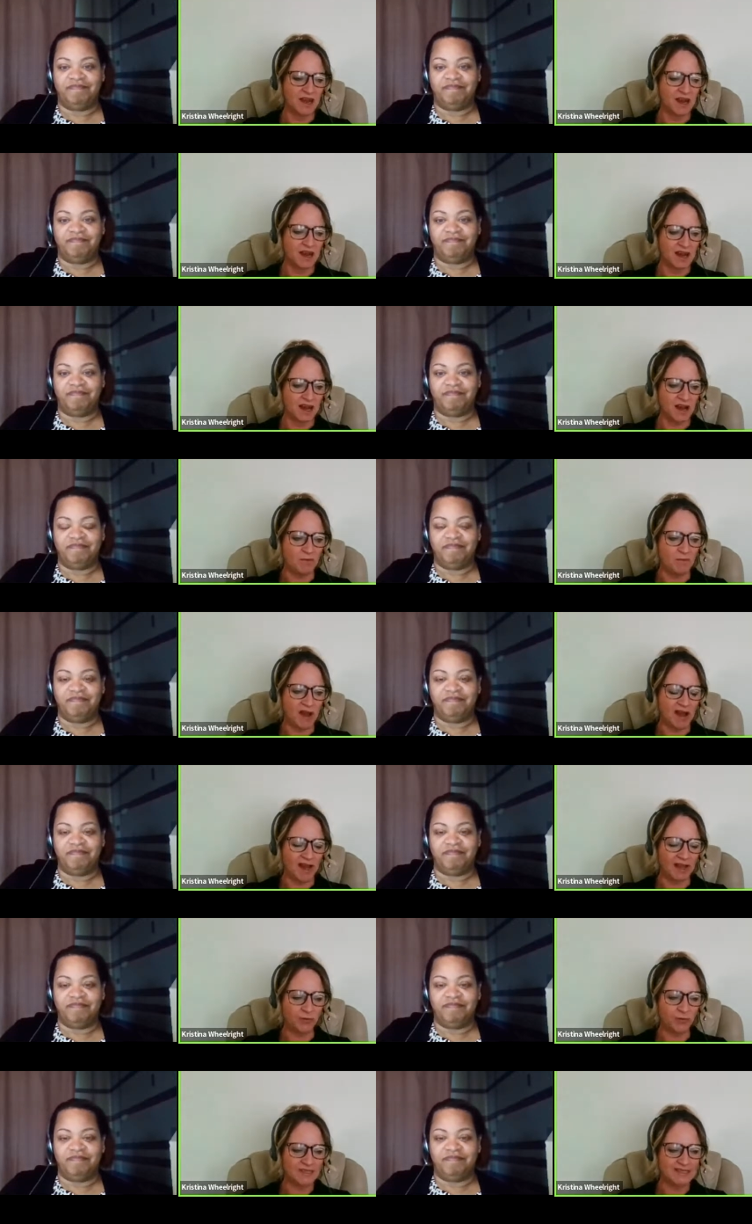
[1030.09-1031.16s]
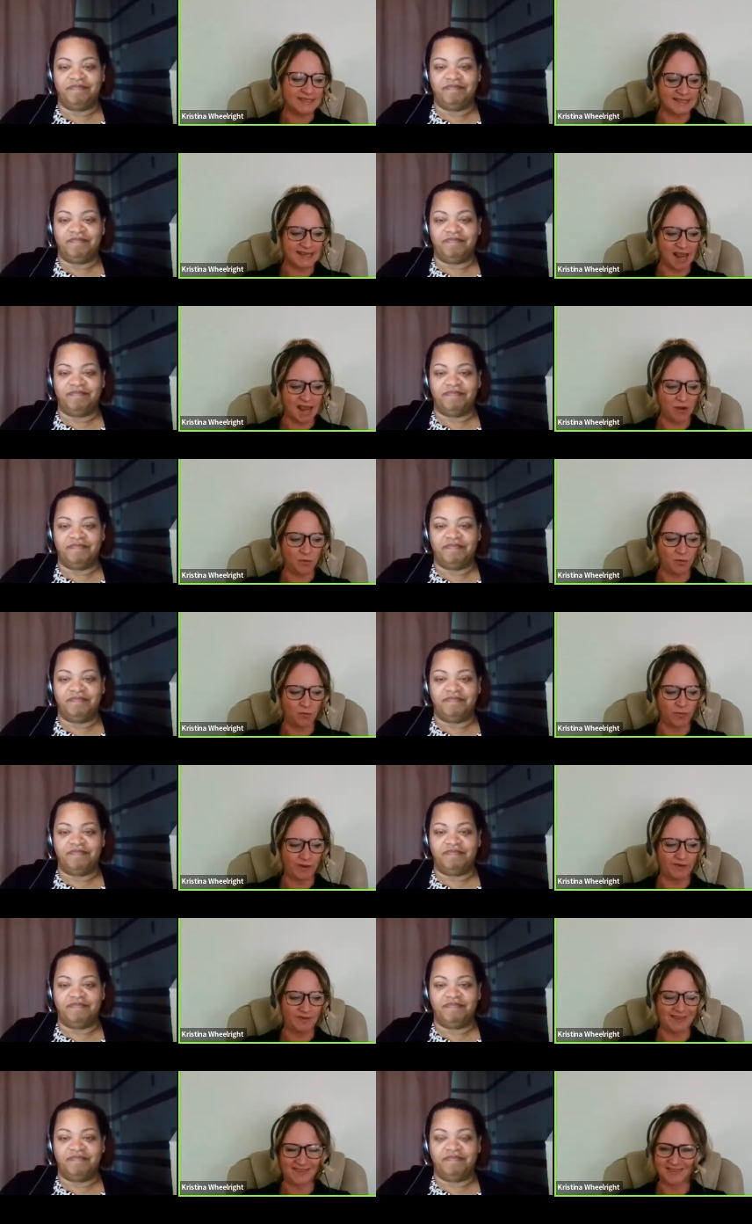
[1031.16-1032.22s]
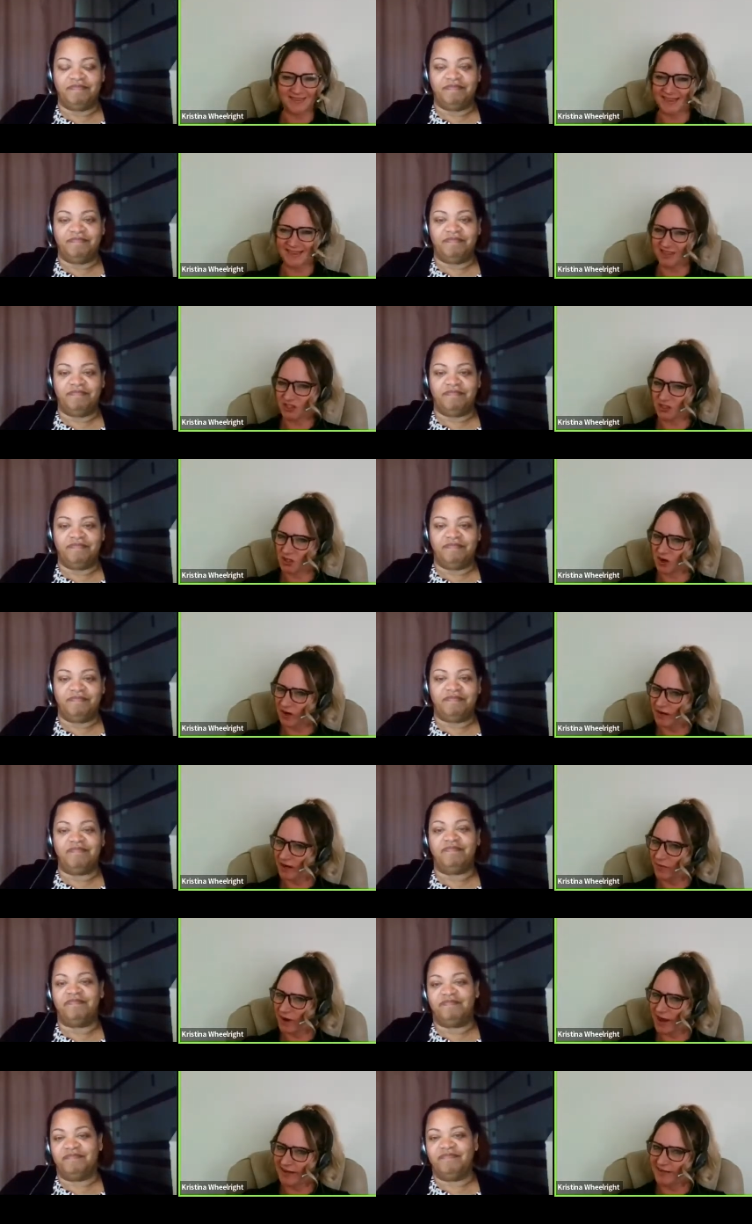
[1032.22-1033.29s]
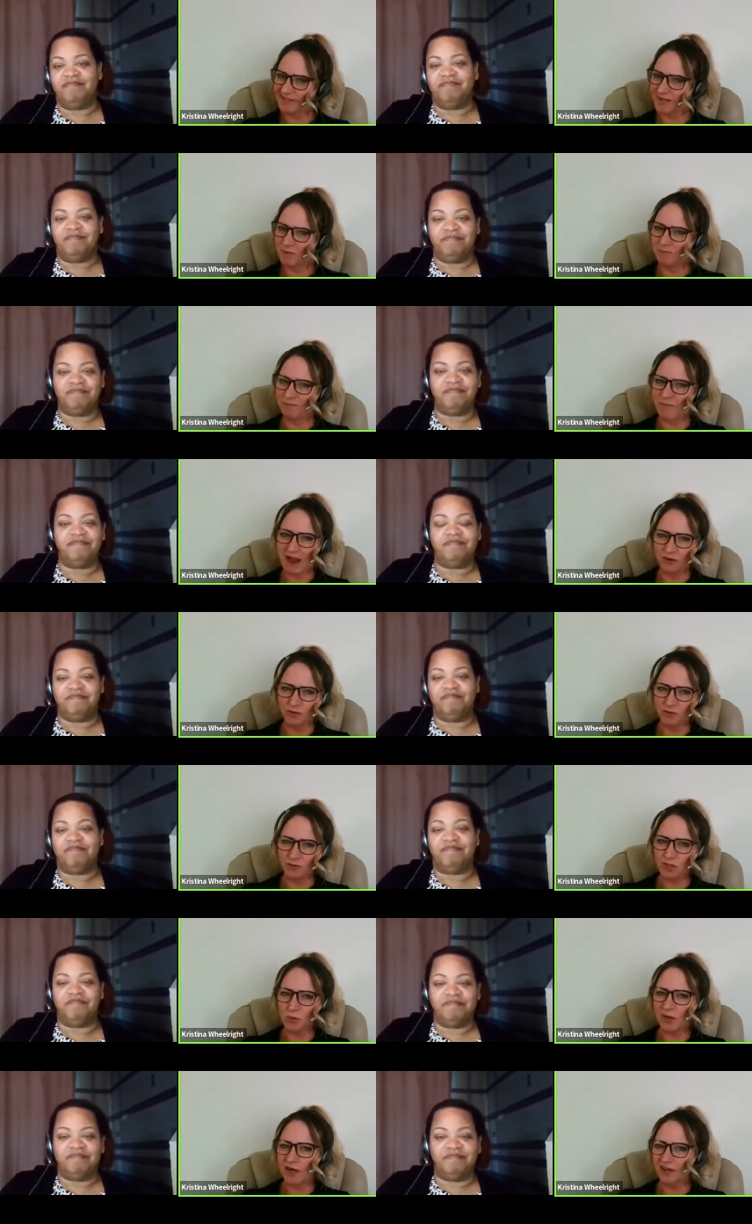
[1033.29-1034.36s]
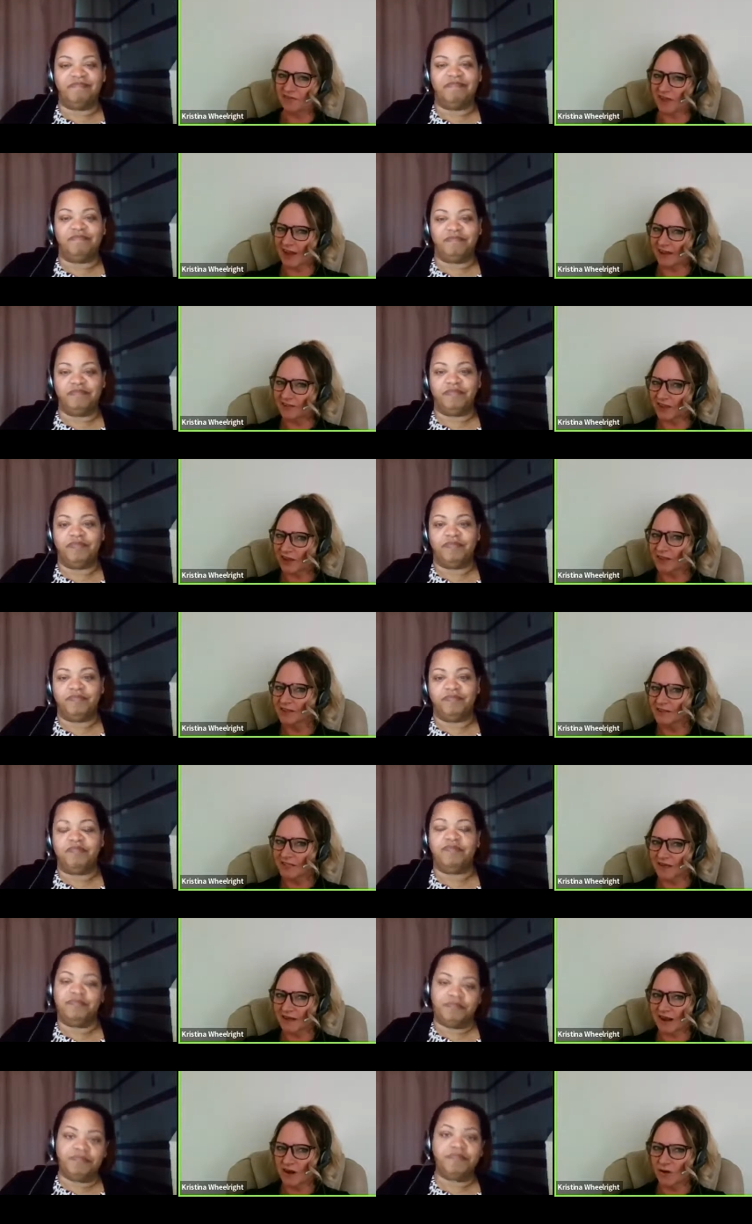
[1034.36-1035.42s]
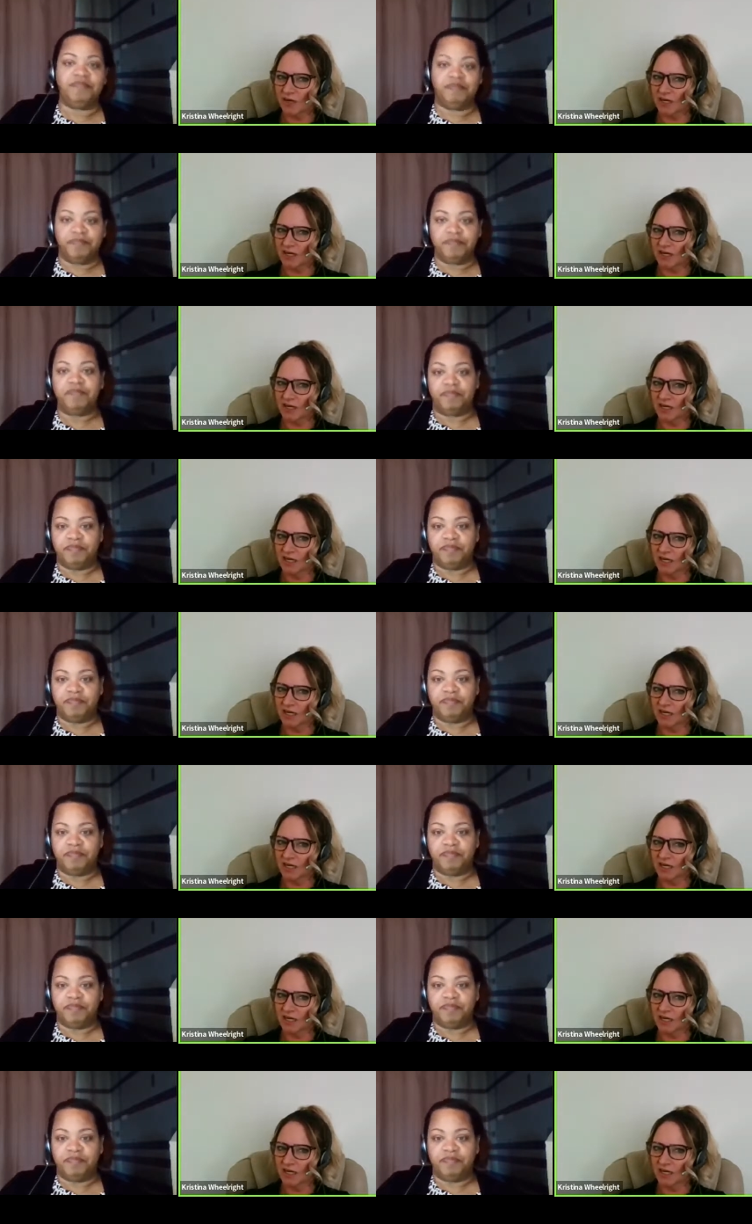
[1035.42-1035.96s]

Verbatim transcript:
Speaker 1: Um, I would say the starting rate is about $25 an hour